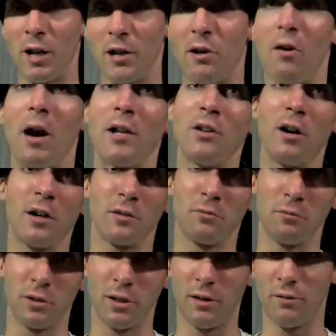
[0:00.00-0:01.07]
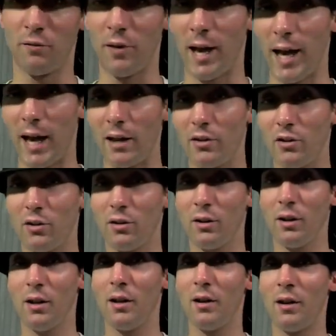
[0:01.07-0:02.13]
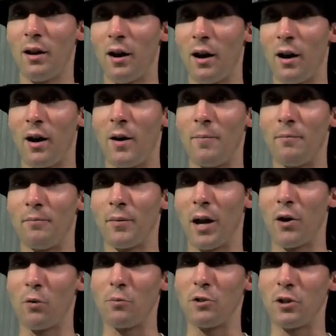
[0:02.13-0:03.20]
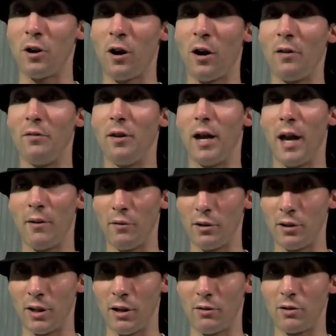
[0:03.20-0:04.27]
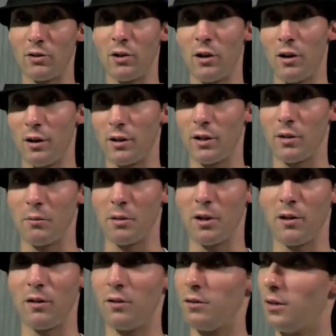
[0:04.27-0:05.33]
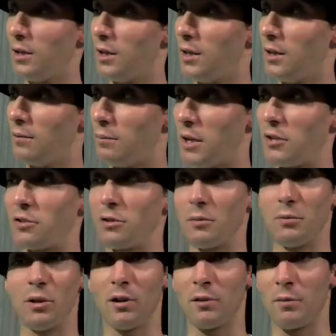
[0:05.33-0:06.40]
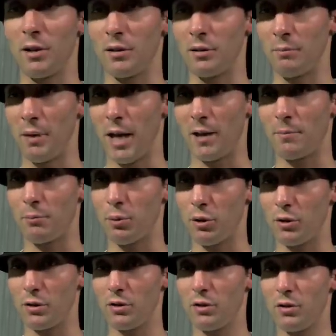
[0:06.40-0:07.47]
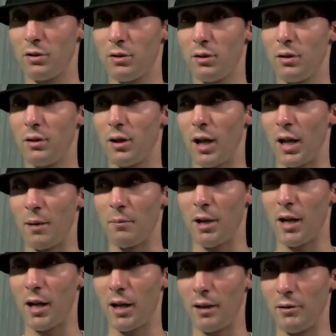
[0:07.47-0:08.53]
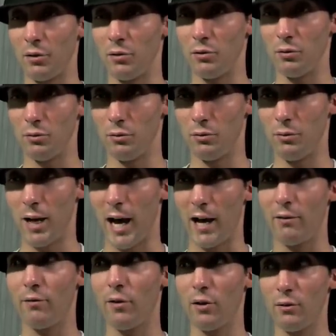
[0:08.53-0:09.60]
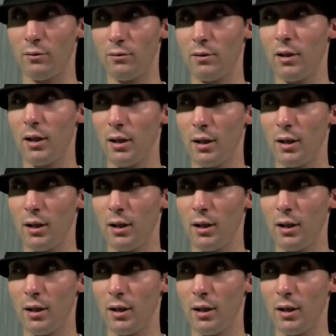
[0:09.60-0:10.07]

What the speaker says: I know I talked really fast. I hope you caught everything I was talking about. Basically, I'm talking about the MacBooks and my new iPhone.